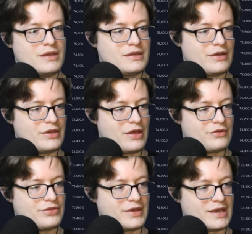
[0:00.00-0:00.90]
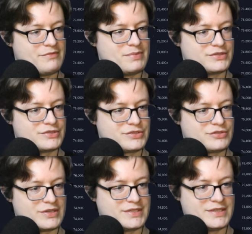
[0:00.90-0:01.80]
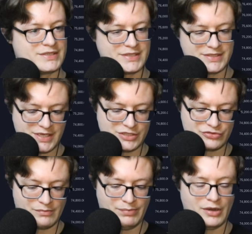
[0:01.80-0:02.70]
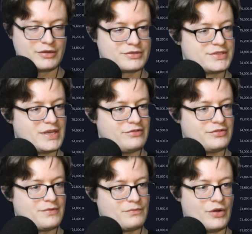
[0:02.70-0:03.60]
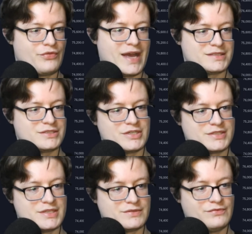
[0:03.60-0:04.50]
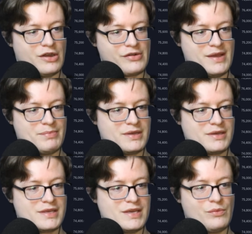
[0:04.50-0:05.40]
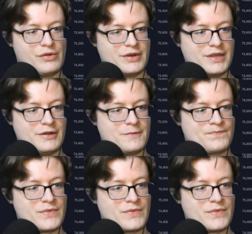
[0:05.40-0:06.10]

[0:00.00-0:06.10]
Now, the other thing I've been stressing is this intra-bar stuff. Well, that's just this varip keyword here.